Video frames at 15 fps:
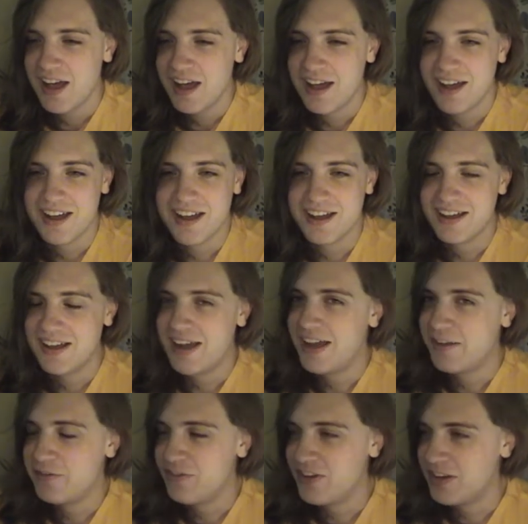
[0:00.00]

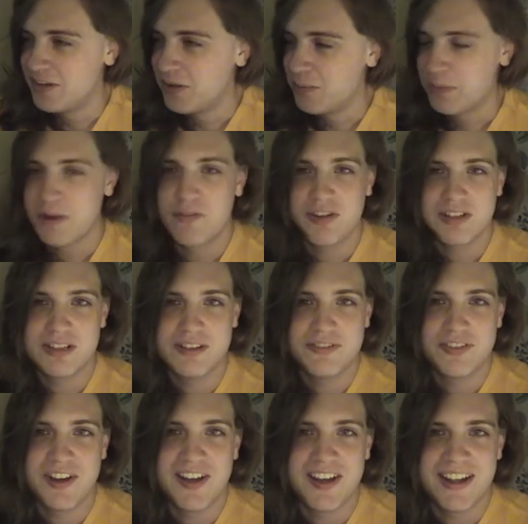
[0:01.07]
I feel perfectly
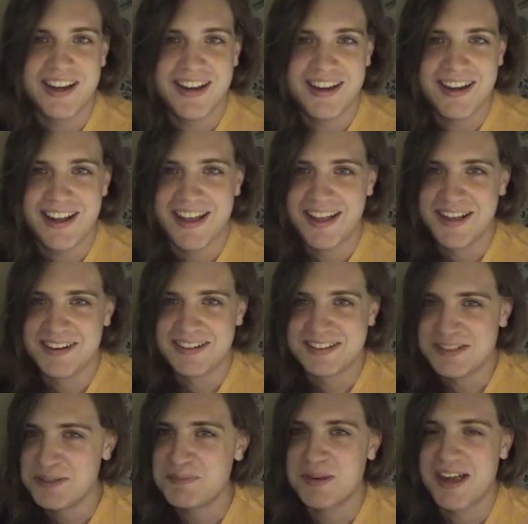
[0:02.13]
fine and
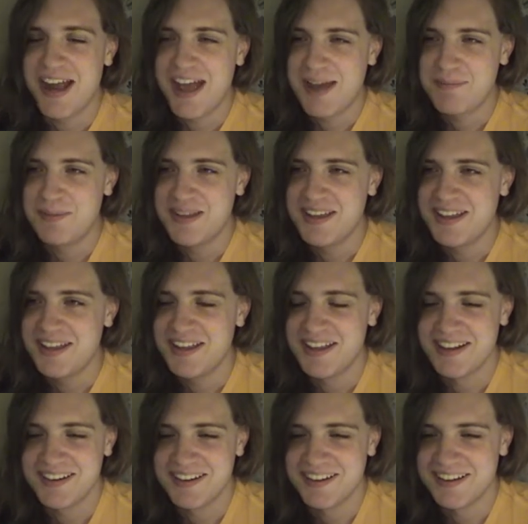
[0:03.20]
super happy,
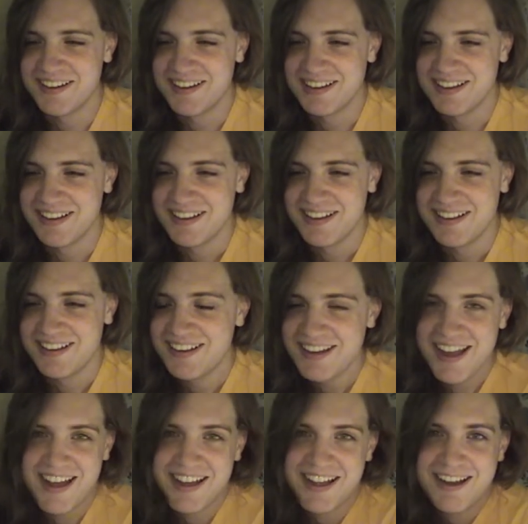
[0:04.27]
and
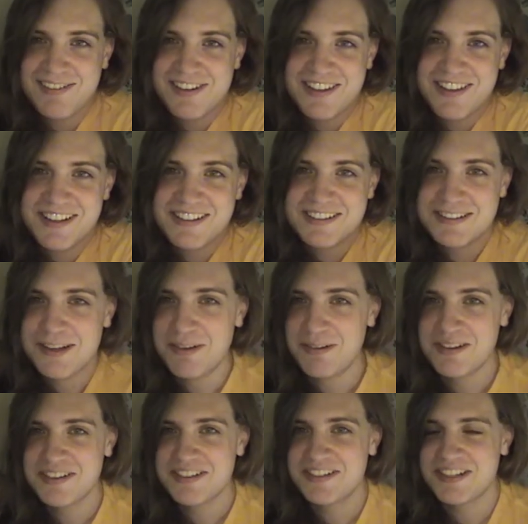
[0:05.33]
yeah, everything's
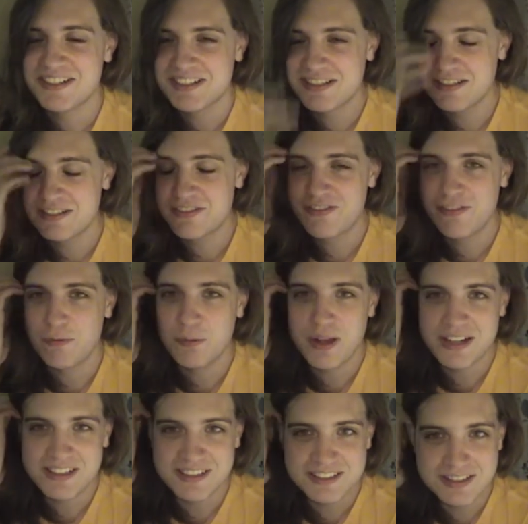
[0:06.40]
going just as
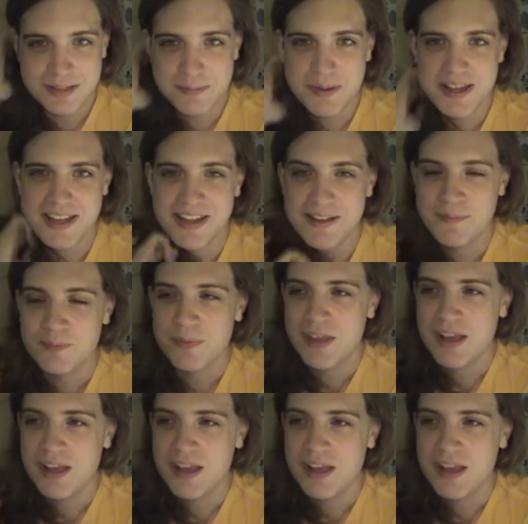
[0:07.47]
well as could be.